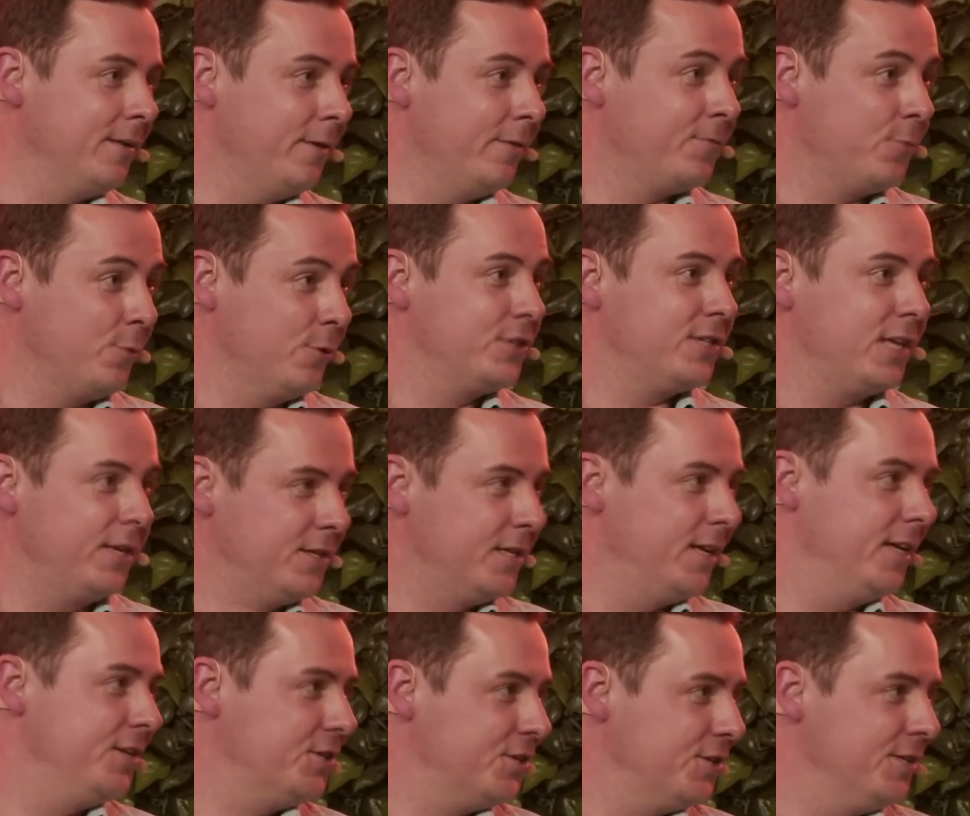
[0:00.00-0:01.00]
of course,
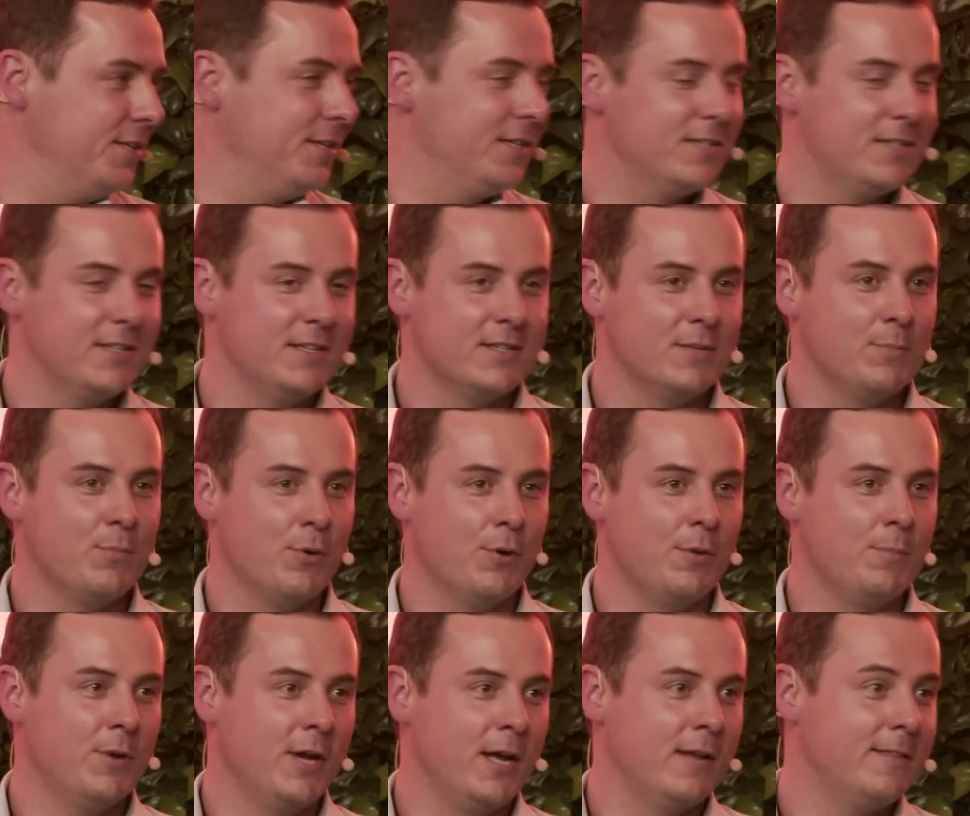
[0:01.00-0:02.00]
education is
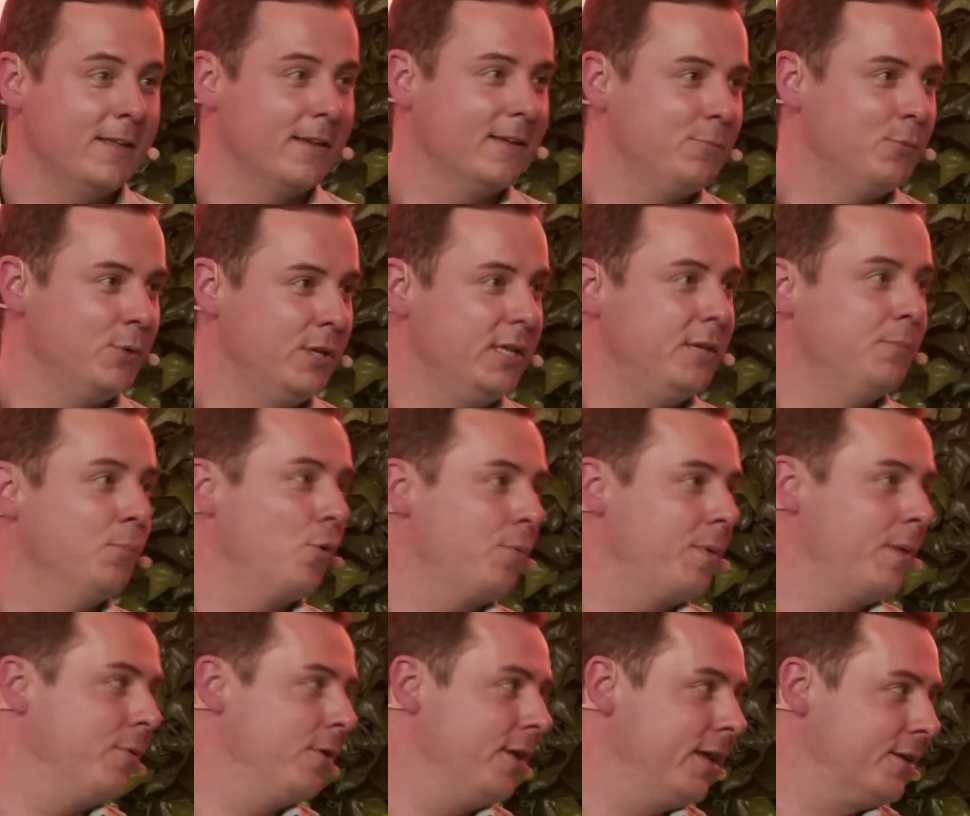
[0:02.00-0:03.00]
important, but I think we need more
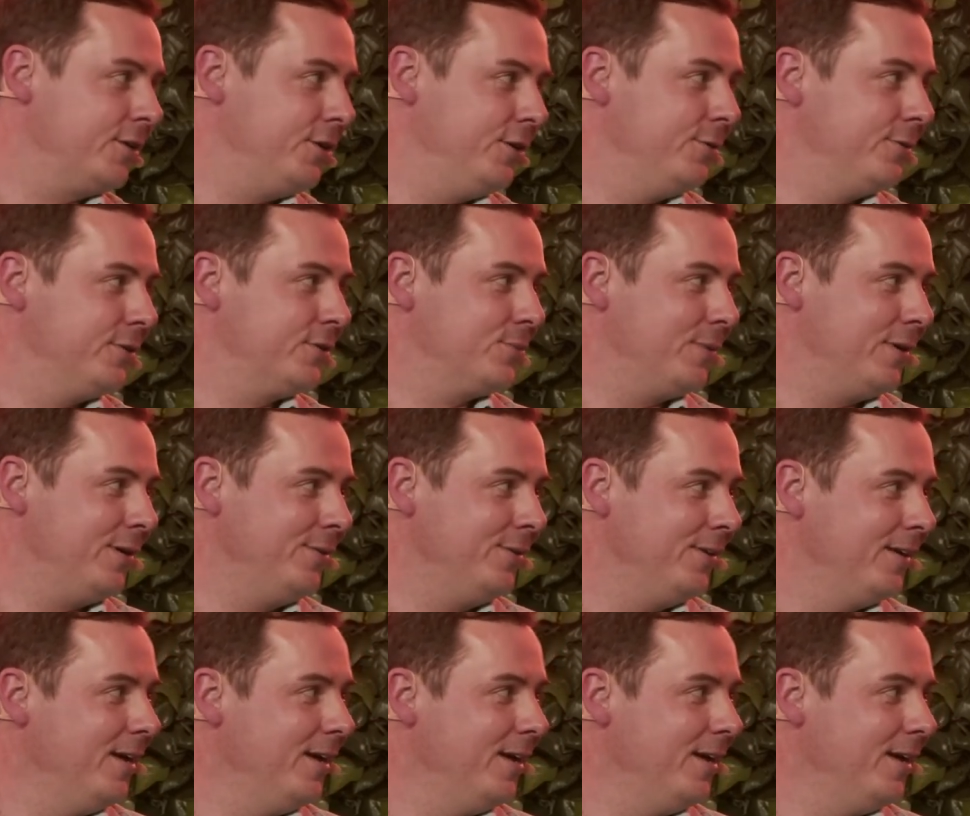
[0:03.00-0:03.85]
people like you as well.